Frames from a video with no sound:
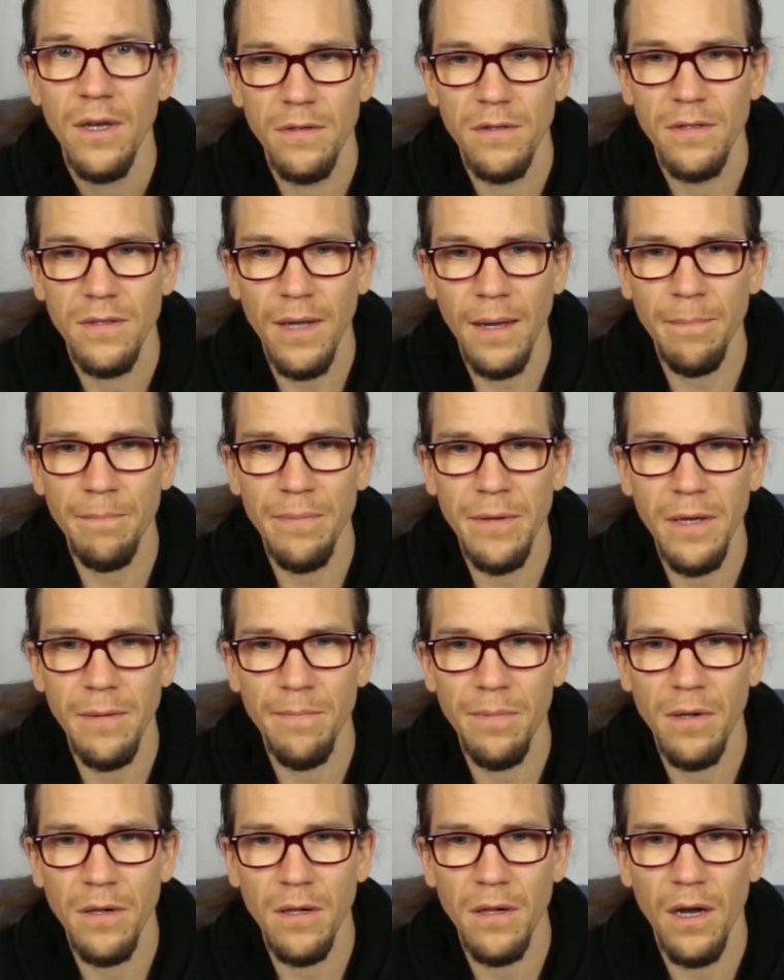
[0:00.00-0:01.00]
Some
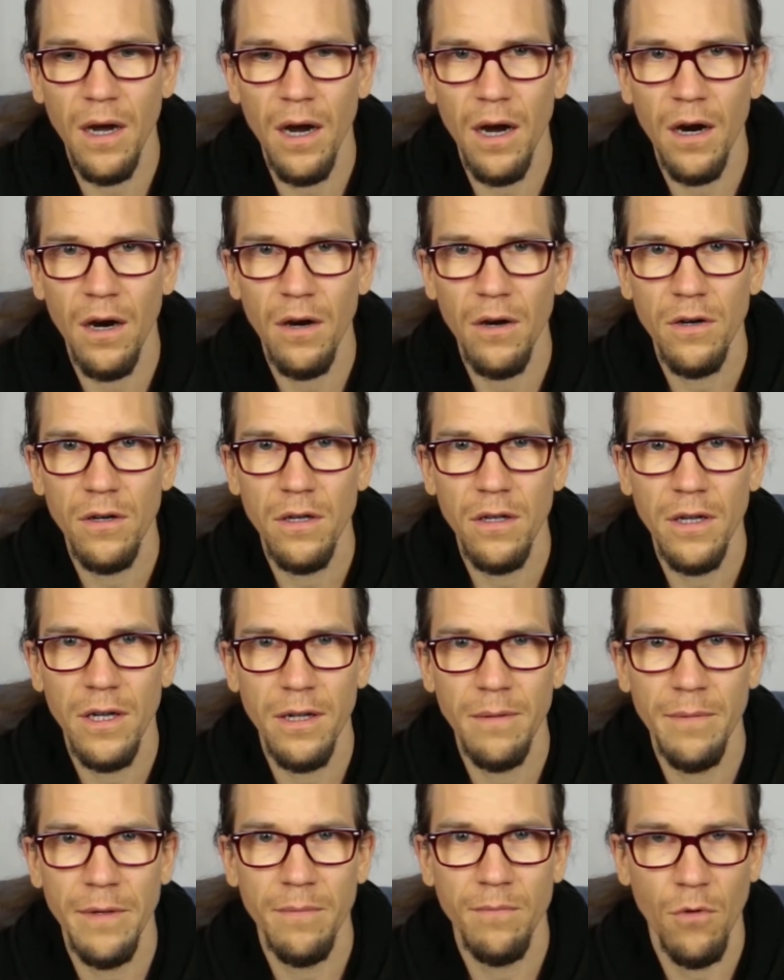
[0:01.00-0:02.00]
people are a
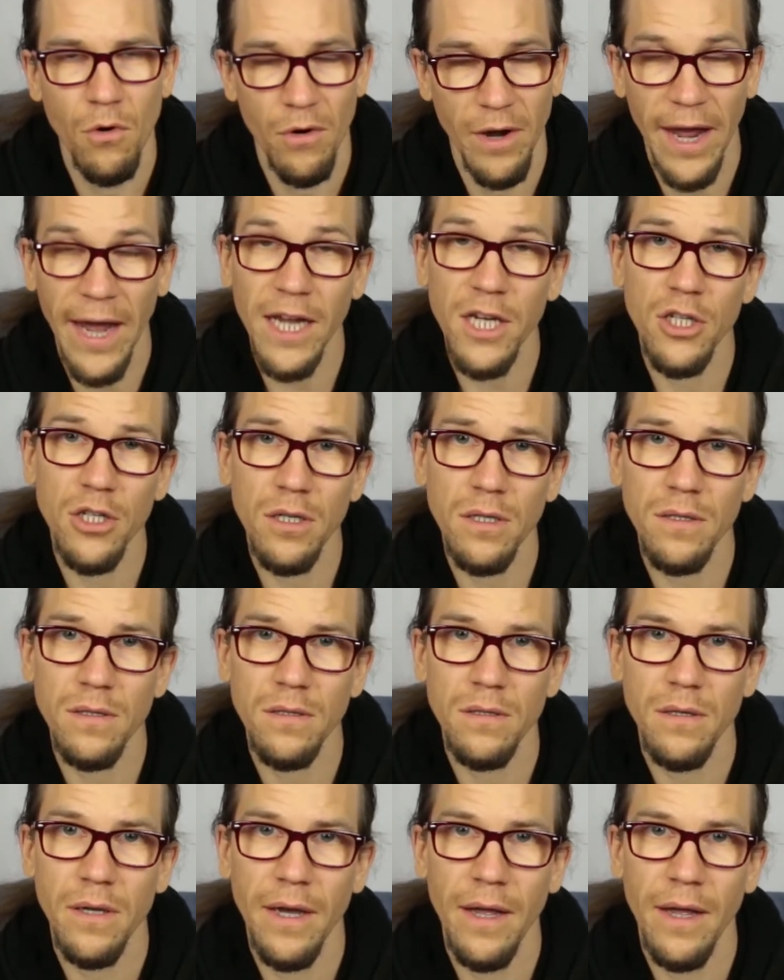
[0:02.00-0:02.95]
little bit more anxious,